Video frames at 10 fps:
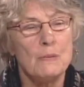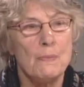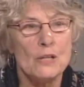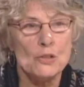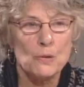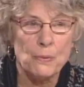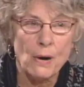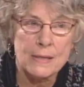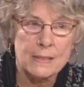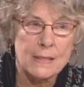special
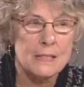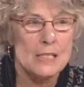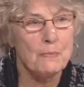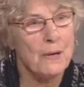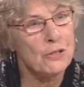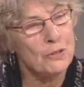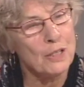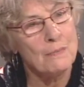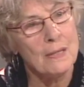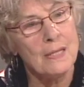processes, special
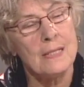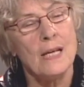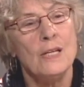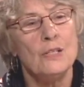committees